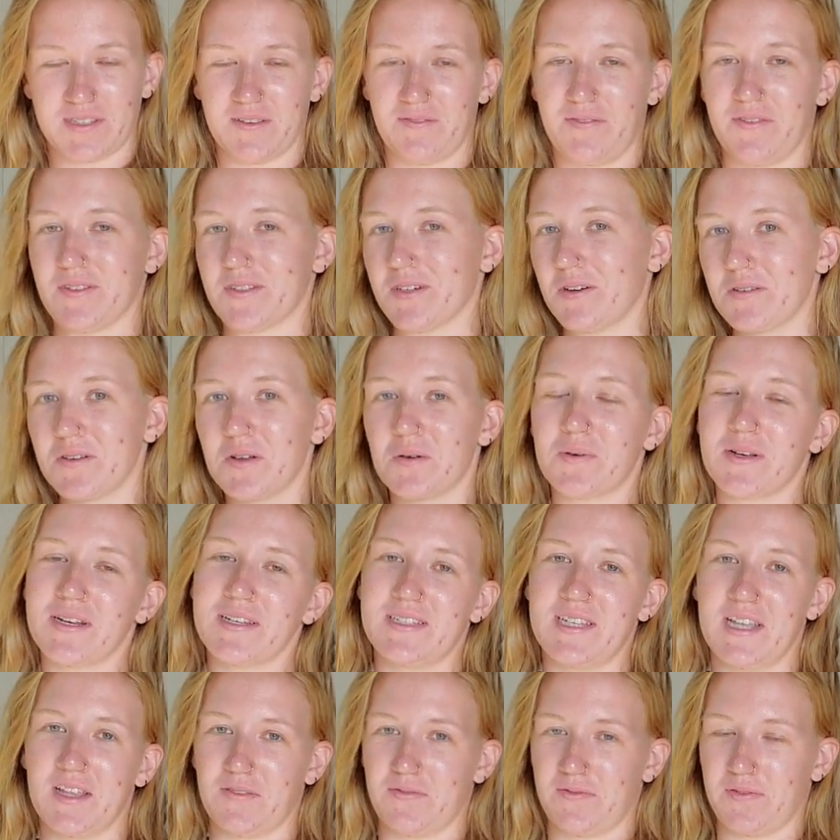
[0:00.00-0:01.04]
If you don't know what a
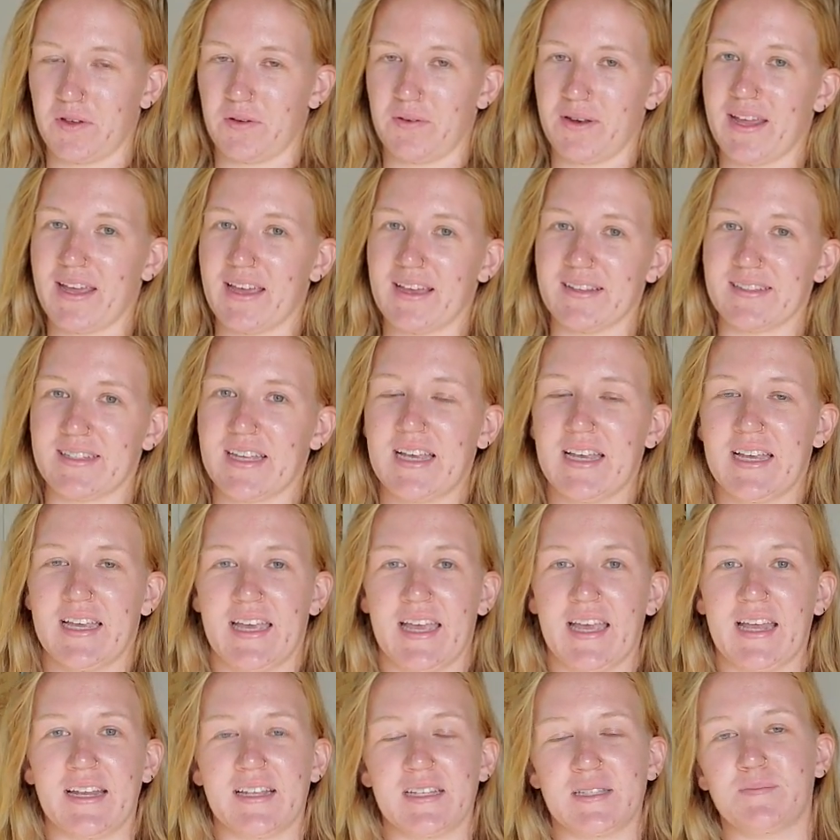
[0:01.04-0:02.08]
teeth float is,
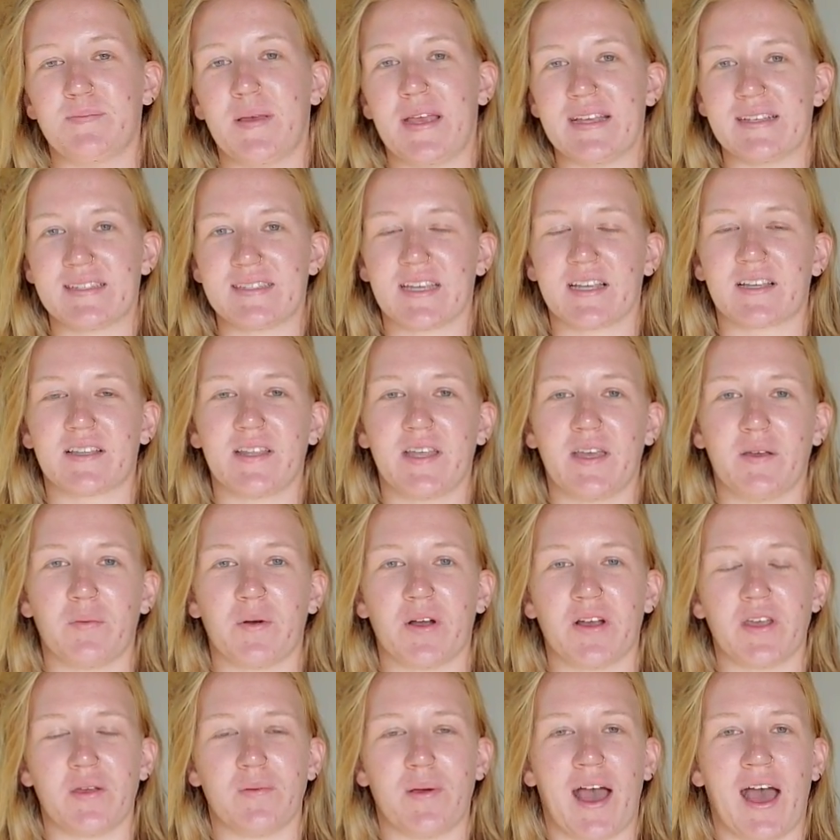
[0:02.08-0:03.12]
it is basically
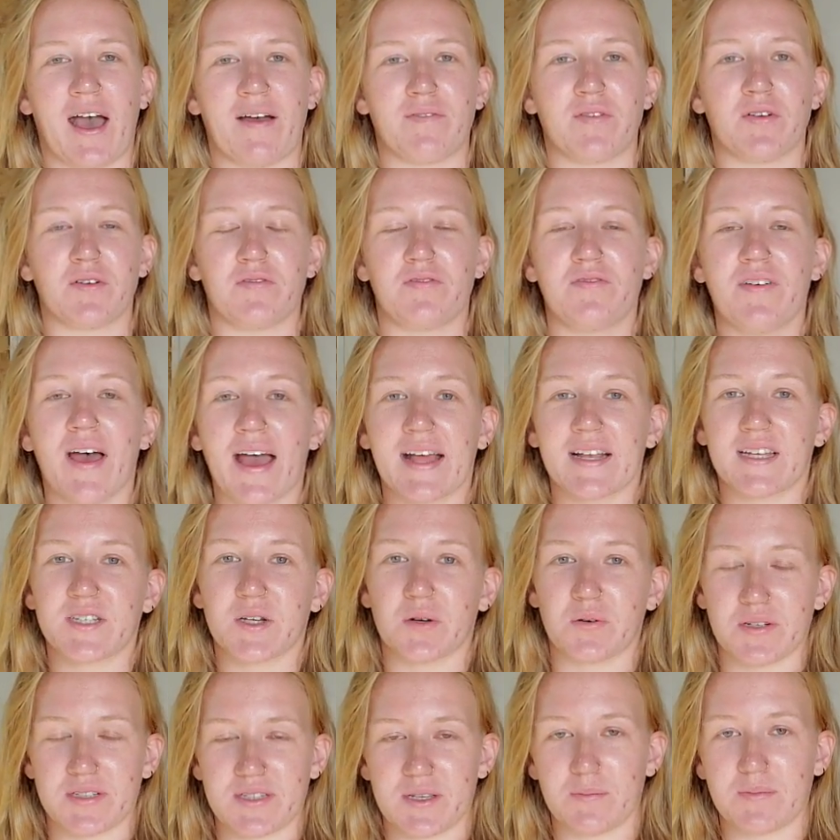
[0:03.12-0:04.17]
where you have your vet
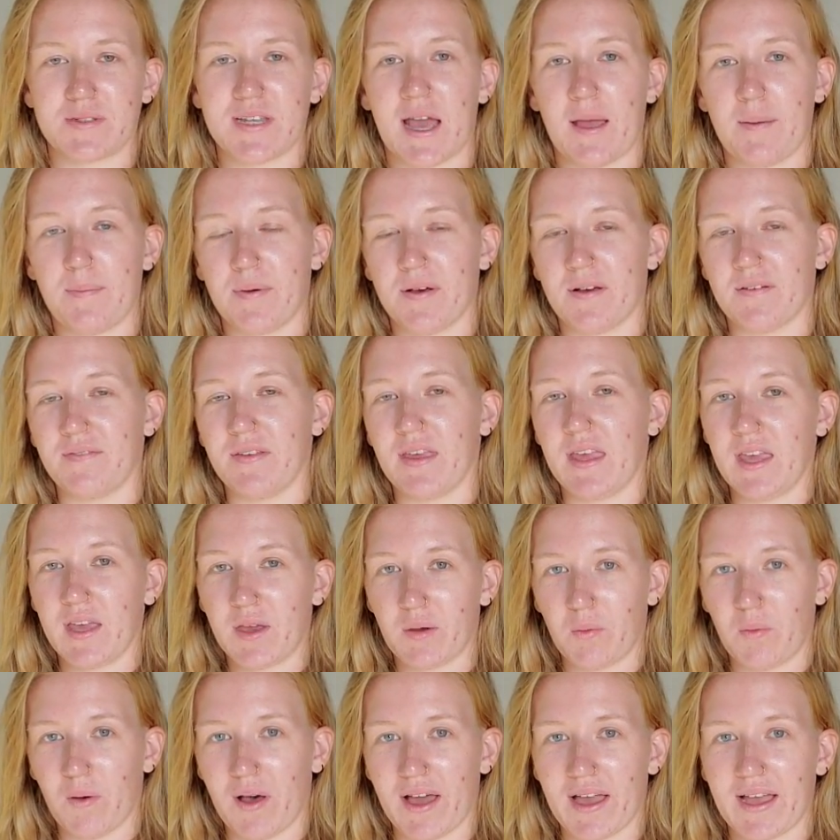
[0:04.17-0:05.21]
or some type of
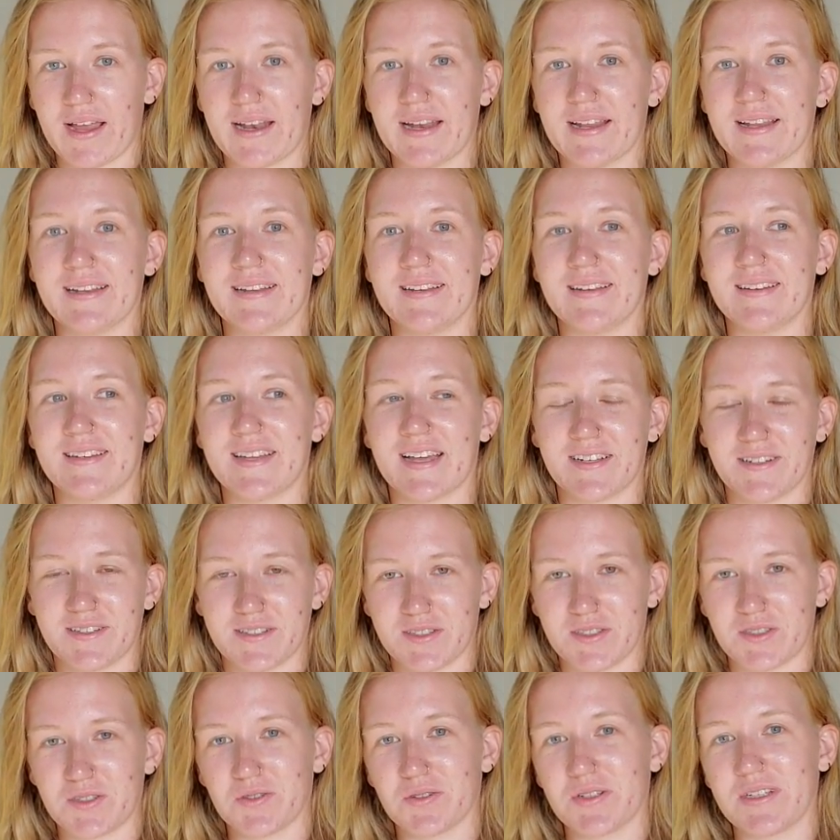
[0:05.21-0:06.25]
equine
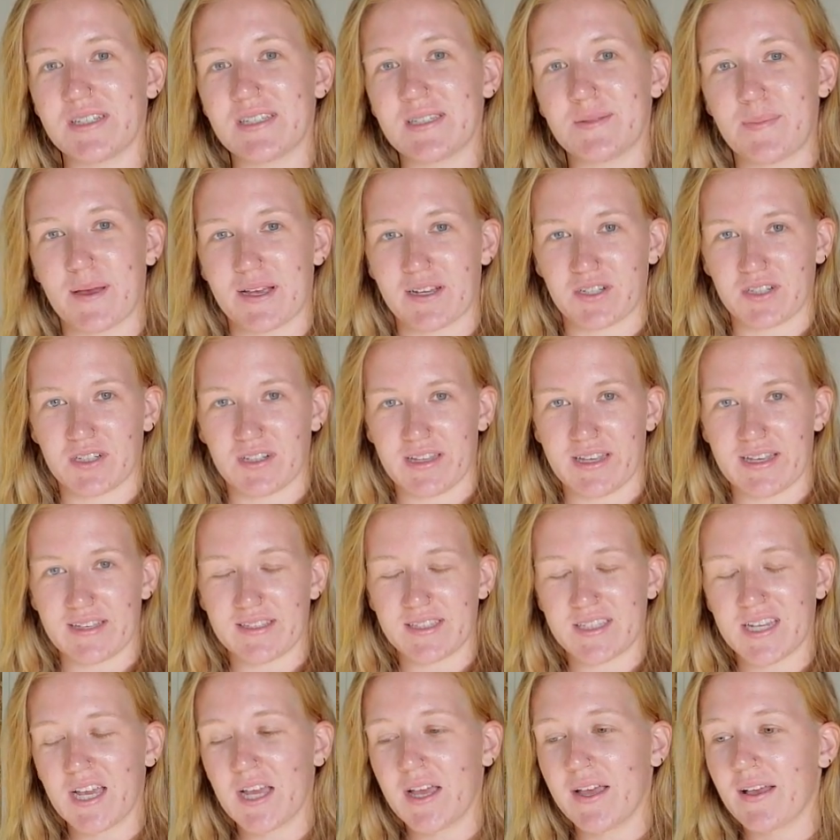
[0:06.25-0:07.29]
dentistry
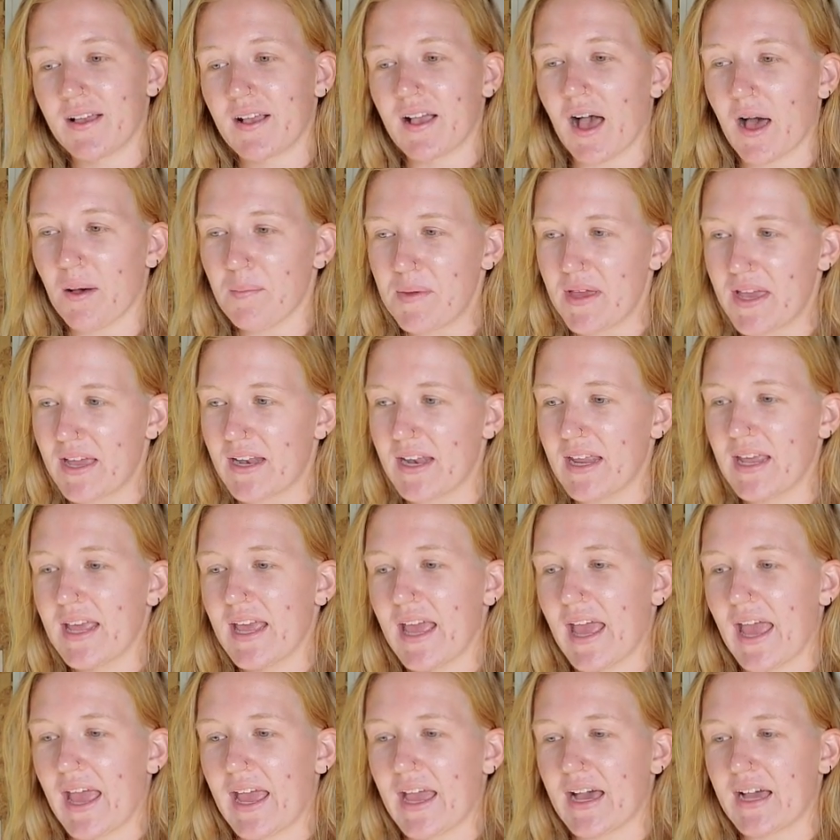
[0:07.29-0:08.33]
specialist come in
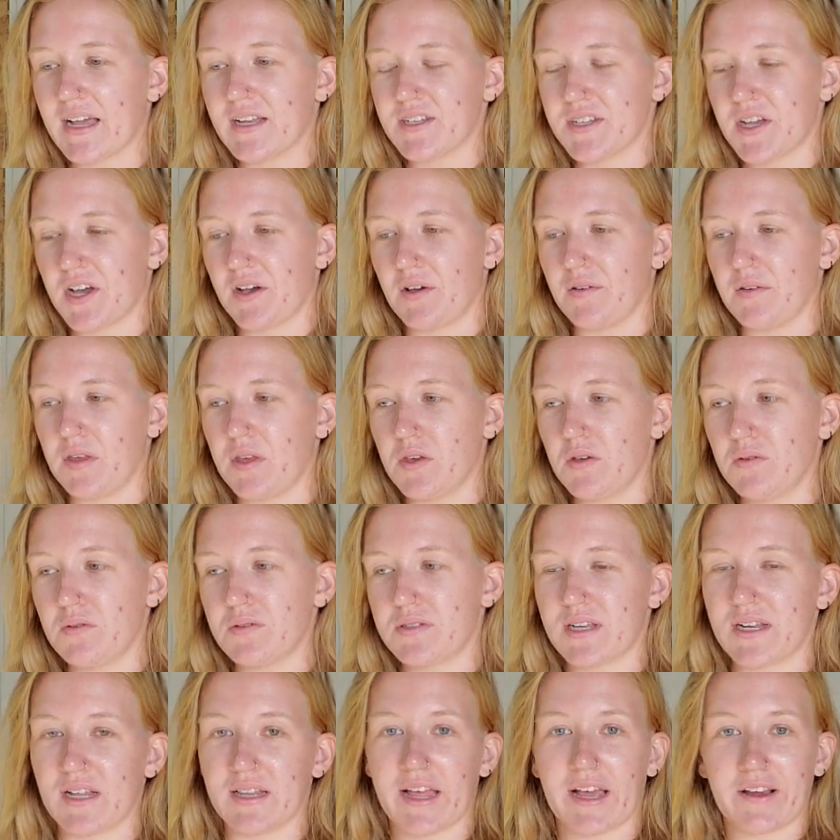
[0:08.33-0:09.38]
and use
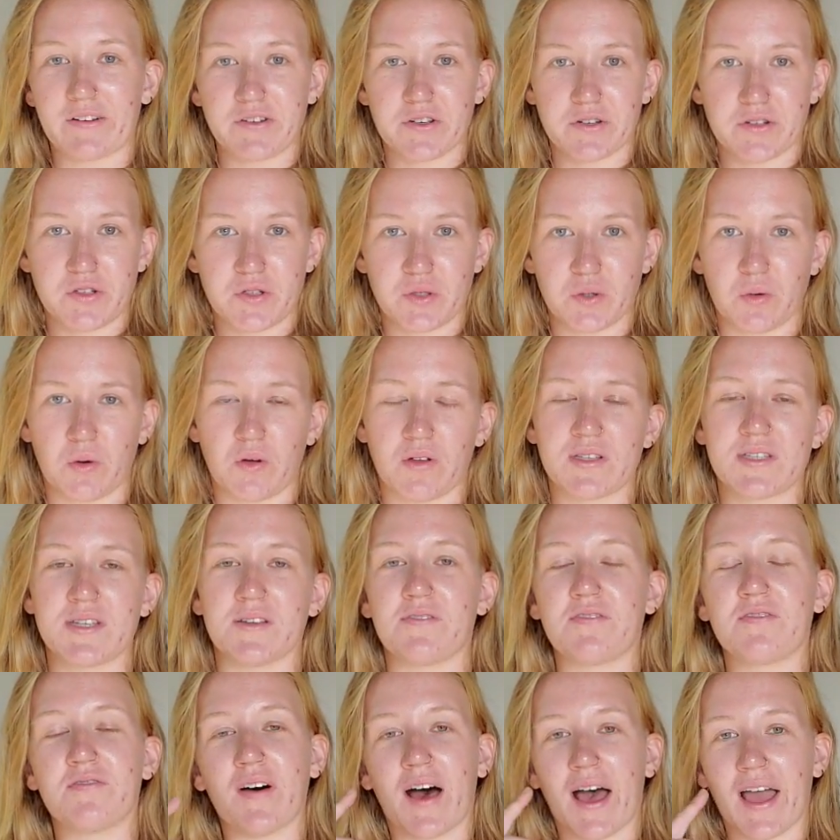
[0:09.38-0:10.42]
an electric tool to
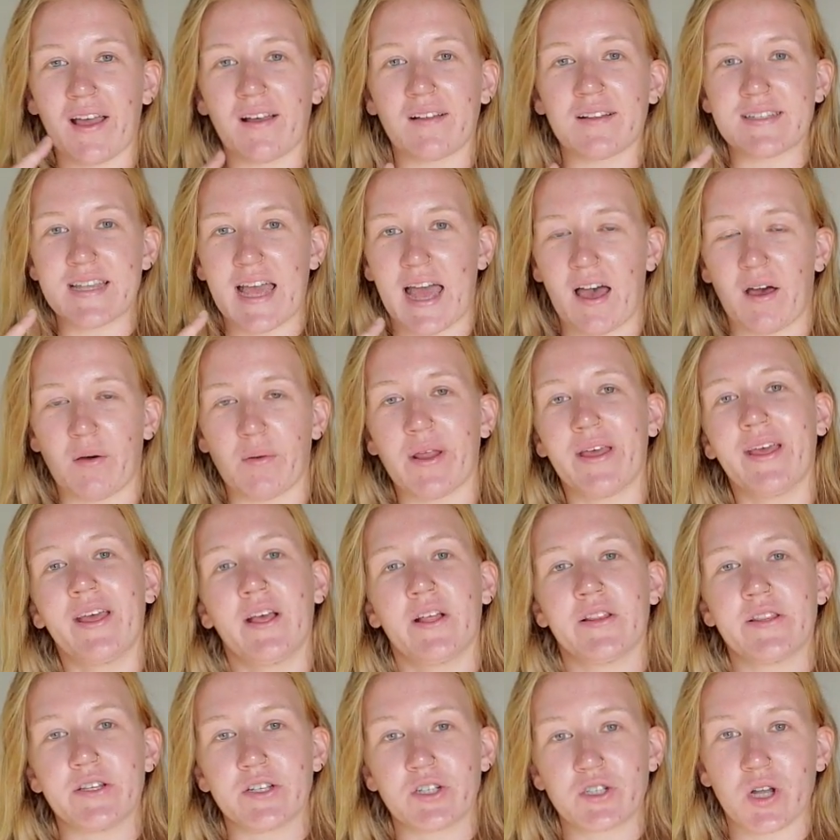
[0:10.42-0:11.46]
file down
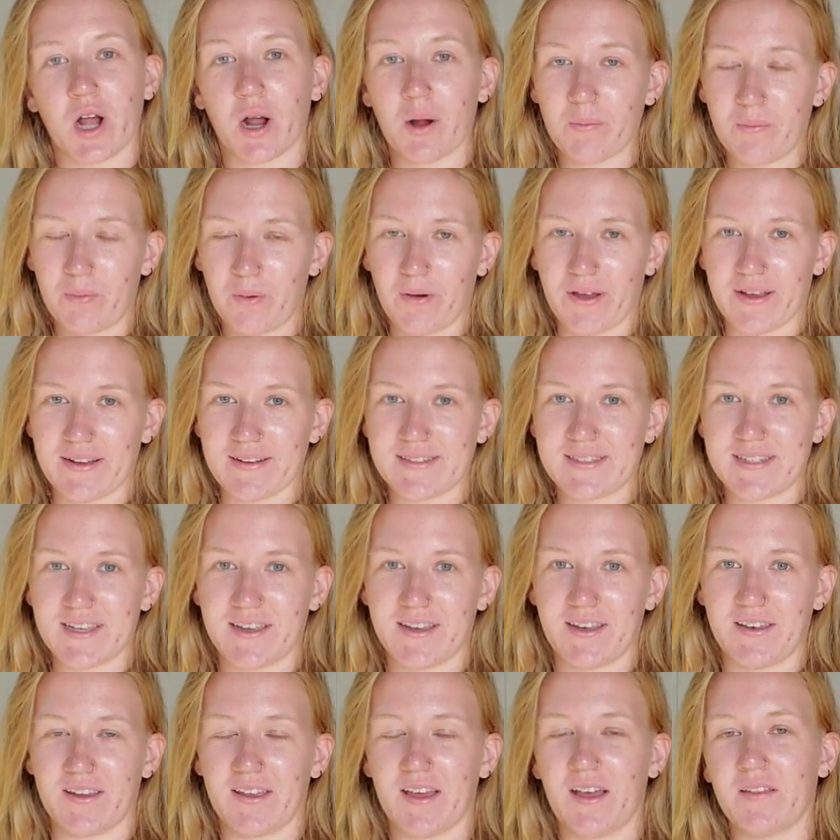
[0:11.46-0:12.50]
the sharp points
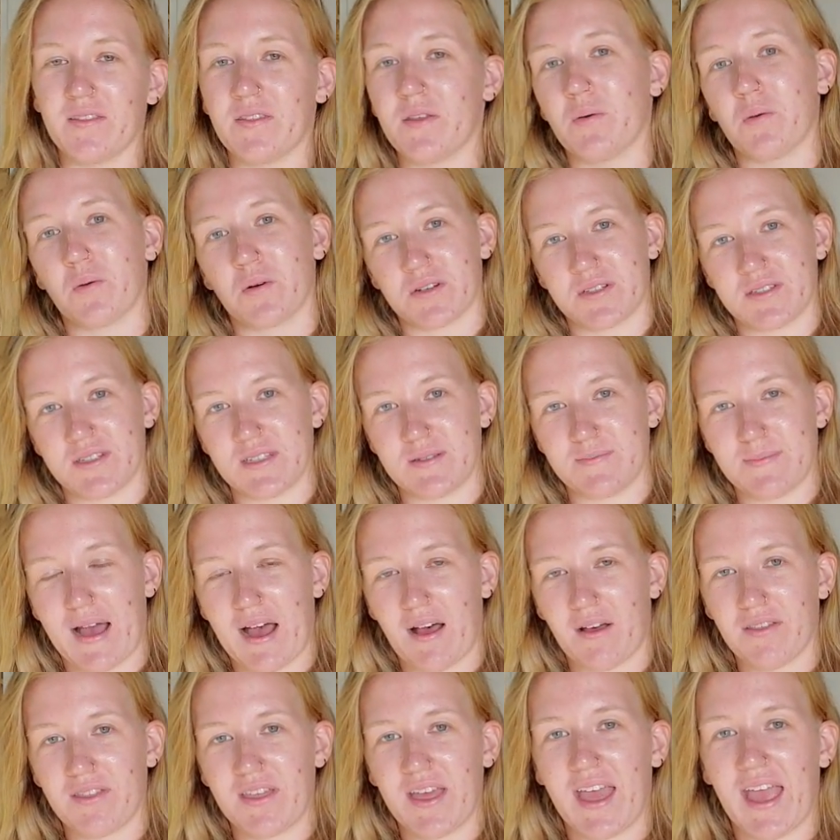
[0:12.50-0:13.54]
in the horse's mouth.